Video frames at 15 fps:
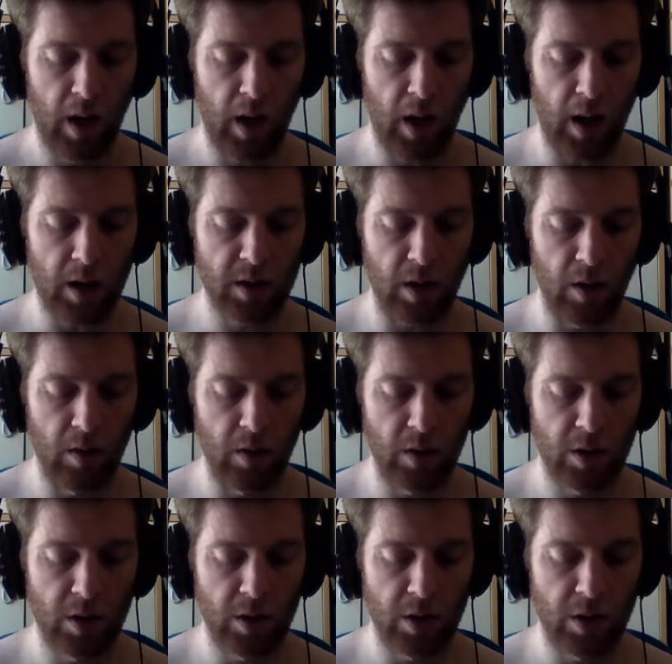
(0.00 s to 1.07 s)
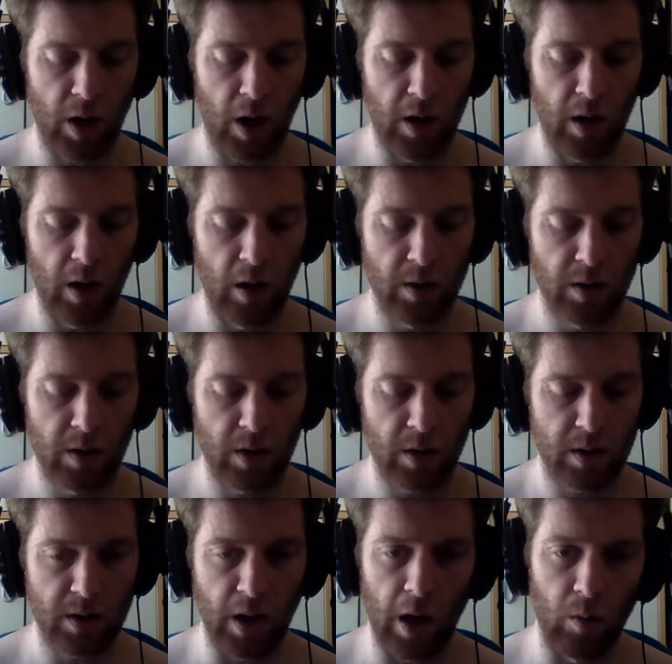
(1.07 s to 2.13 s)
exogenous
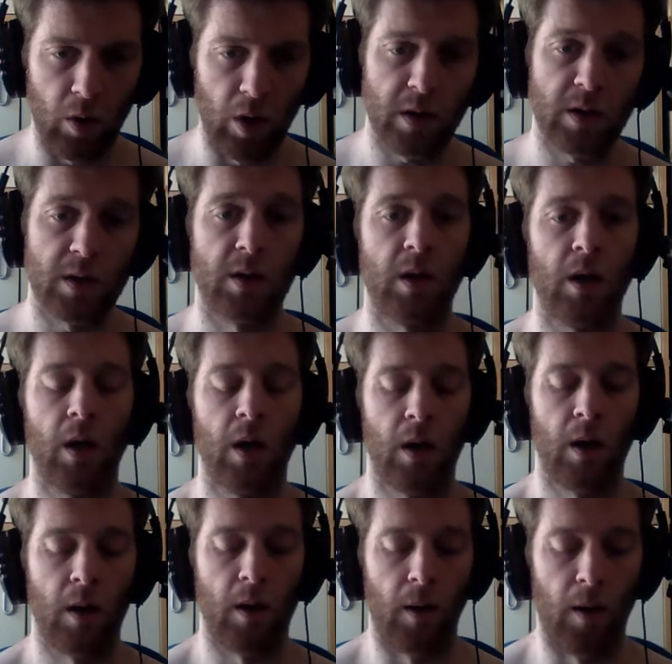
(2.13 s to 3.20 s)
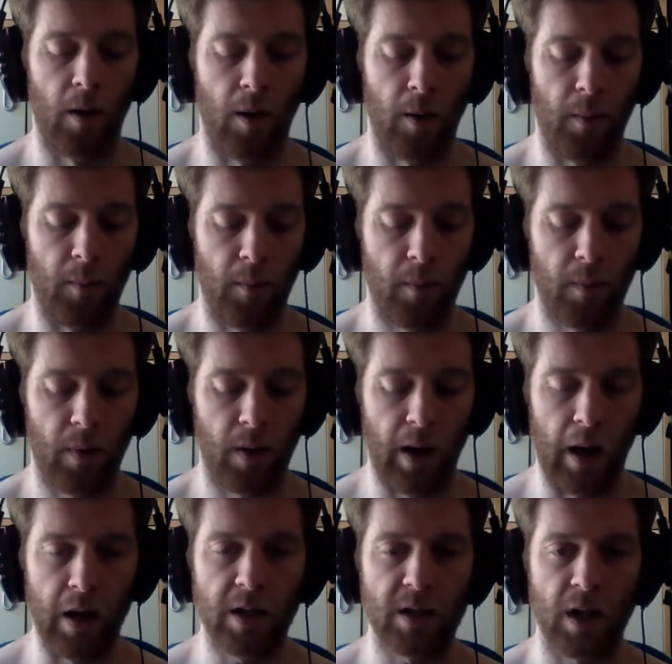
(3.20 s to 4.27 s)
steroids.
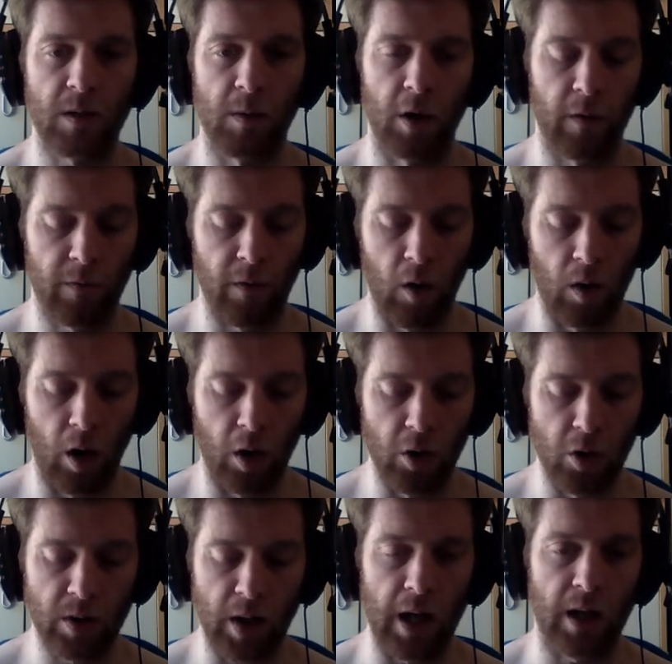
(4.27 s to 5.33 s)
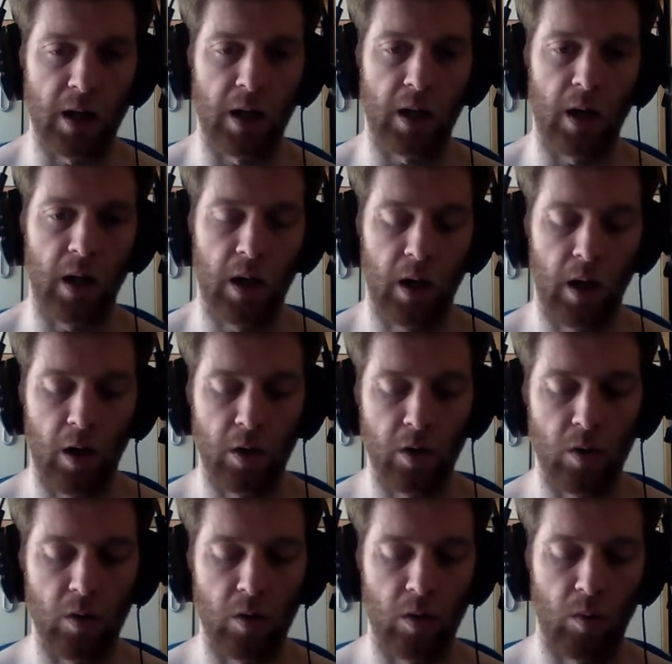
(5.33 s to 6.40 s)
Now he said to me on the phone, "Are you taking?
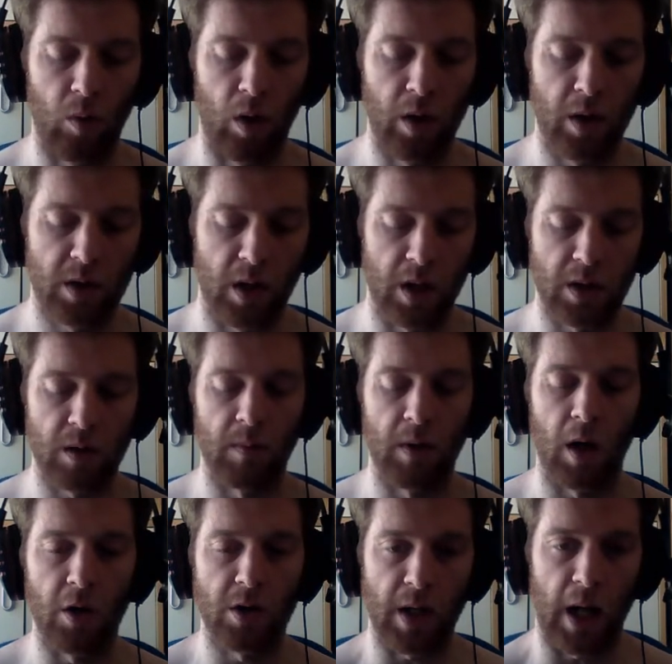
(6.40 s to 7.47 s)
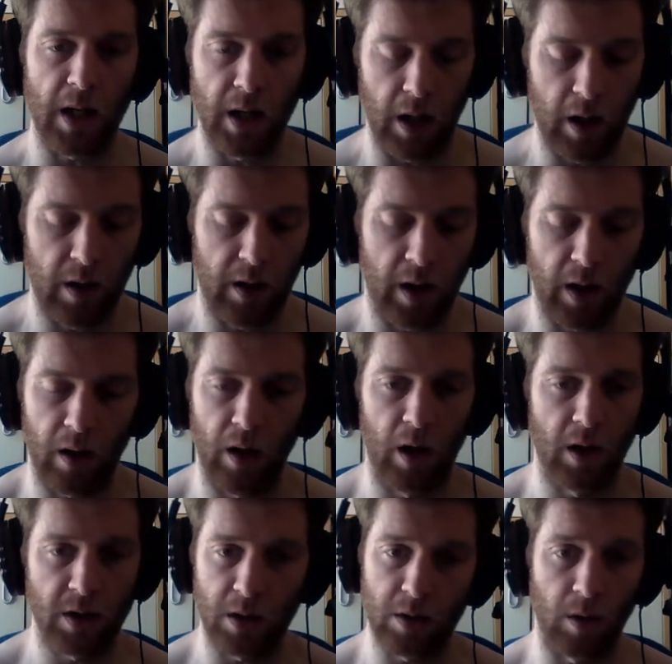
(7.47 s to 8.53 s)
What he said to me? Are you taking anything?" And I
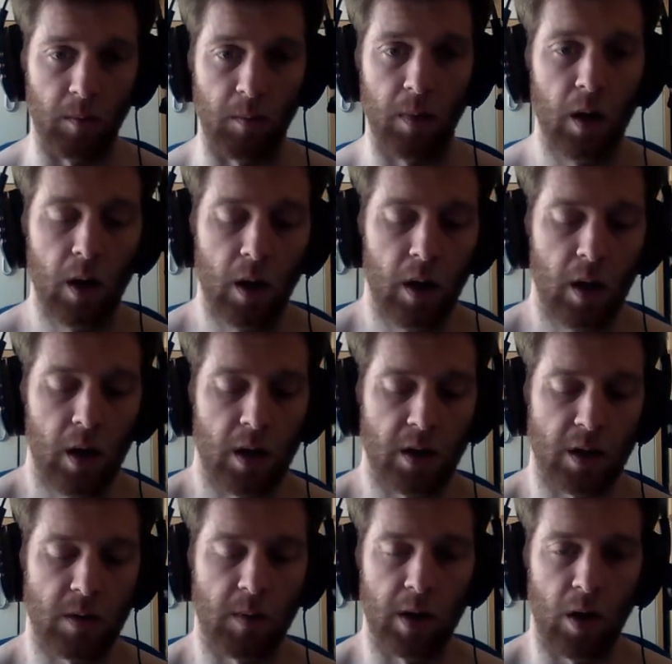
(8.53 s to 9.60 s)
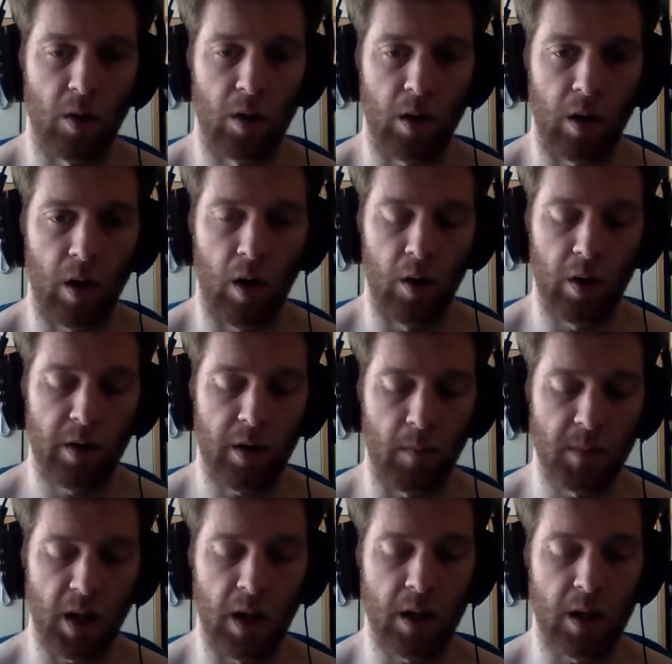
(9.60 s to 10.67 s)
said to him, he said to me, "The only thing I'm
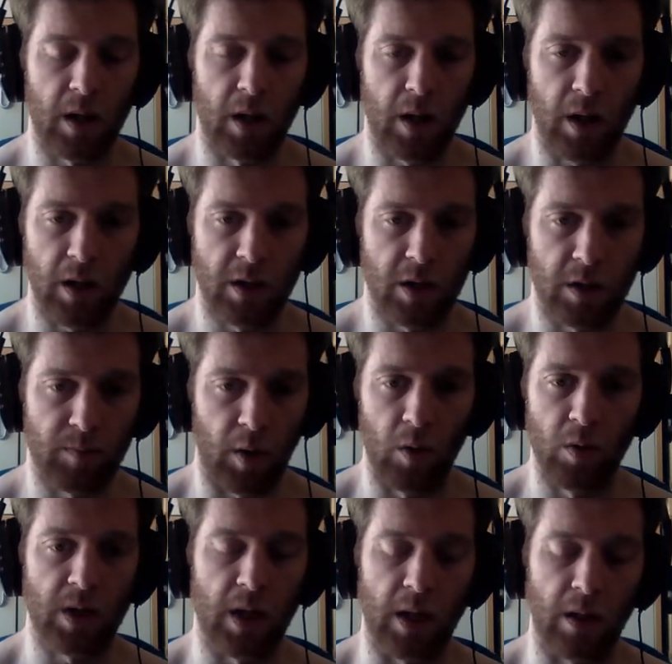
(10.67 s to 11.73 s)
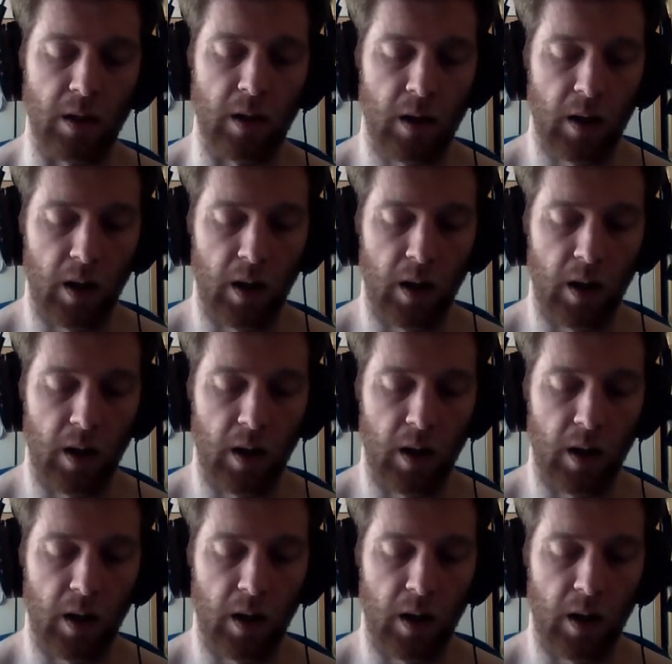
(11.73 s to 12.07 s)
taking is just protein